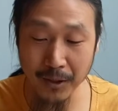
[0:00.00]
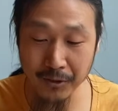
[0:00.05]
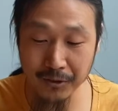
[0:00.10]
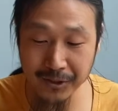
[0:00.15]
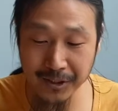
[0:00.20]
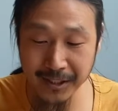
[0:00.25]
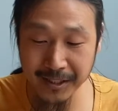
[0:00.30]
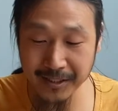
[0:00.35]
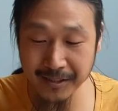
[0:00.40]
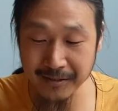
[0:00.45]

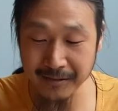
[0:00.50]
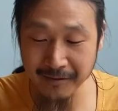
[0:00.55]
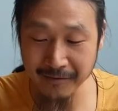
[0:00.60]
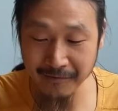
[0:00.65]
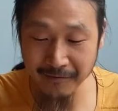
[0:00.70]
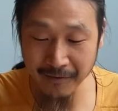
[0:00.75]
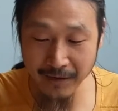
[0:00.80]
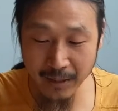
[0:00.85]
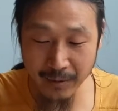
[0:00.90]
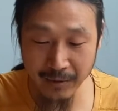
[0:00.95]
chicken,
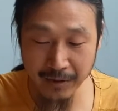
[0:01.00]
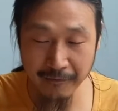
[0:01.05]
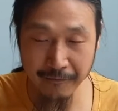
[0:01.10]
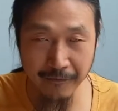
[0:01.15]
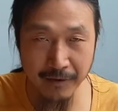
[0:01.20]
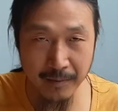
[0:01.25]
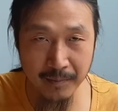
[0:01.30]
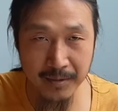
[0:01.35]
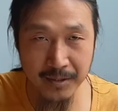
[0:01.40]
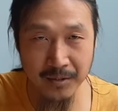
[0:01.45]
very
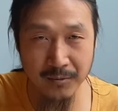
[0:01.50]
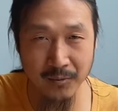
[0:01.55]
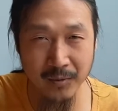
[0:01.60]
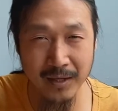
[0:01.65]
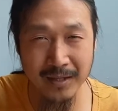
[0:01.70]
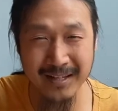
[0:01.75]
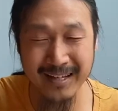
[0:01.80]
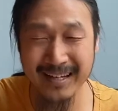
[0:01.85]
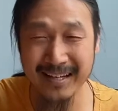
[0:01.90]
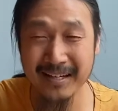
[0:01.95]
famous one.
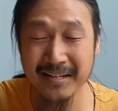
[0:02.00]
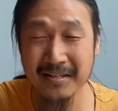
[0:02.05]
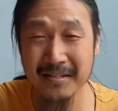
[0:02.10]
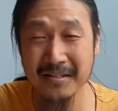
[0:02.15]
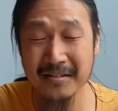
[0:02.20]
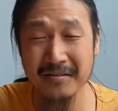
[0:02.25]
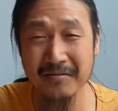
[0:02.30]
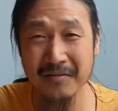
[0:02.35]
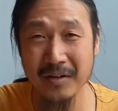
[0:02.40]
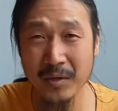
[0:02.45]
I guess
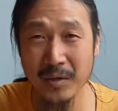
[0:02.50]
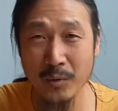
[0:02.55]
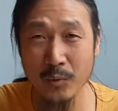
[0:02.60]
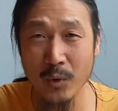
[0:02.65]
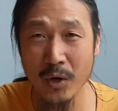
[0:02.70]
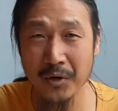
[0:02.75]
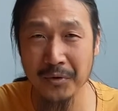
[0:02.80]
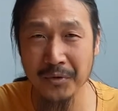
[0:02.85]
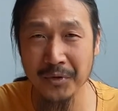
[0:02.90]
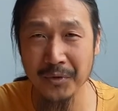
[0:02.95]
it's very
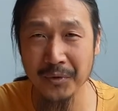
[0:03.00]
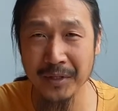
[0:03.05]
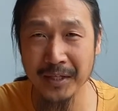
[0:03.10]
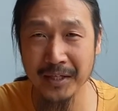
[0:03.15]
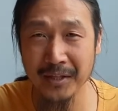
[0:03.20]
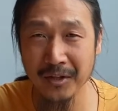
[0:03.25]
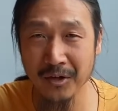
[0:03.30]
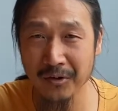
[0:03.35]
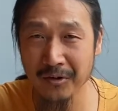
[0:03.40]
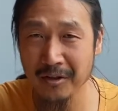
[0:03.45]
well known in
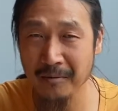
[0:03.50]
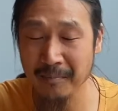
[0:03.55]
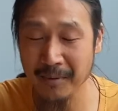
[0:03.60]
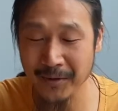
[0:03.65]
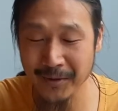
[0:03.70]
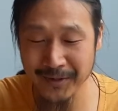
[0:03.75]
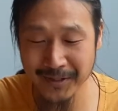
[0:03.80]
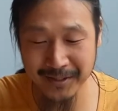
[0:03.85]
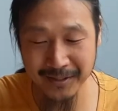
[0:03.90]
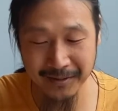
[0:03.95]
North
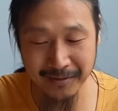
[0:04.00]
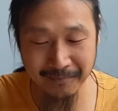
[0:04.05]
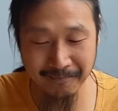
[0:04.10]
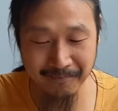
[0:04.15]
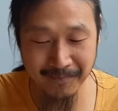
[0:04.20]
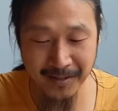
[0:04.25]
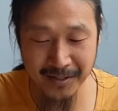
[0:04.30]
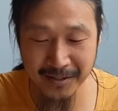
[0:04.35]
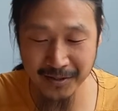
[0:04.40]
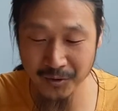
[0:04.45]
America,
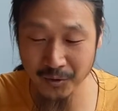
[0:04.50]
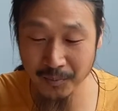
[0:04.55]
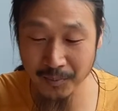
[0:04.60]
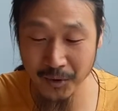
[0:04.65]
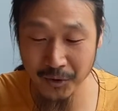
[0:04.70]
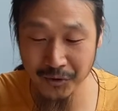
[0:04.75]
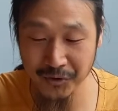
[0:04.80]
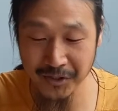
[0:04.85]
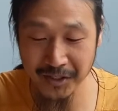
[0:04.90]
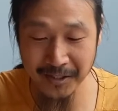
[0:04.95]
this Kung Pao
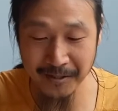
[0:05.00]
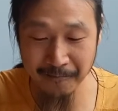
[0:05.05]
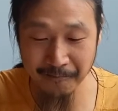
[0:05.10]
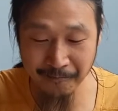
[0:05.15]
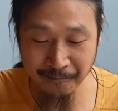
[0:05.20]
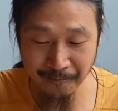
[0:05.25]
chicken.